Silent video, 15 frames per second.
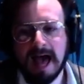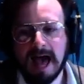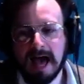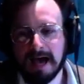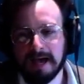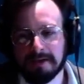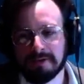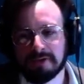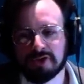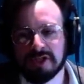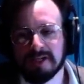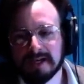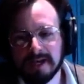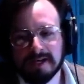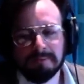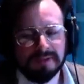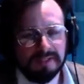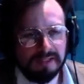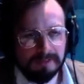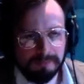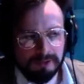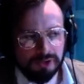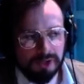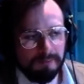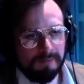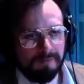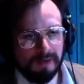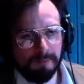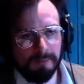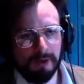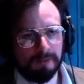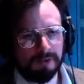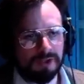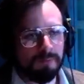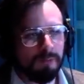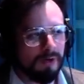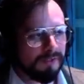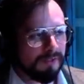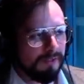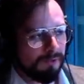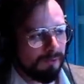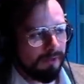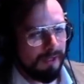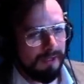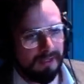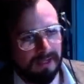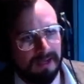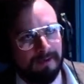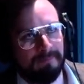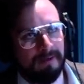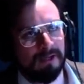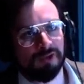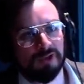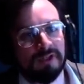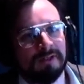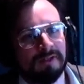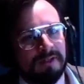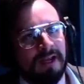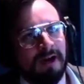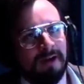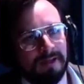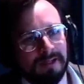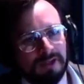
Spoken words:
And she can't particularly speak German very well, but she works at this organic cafe and she does the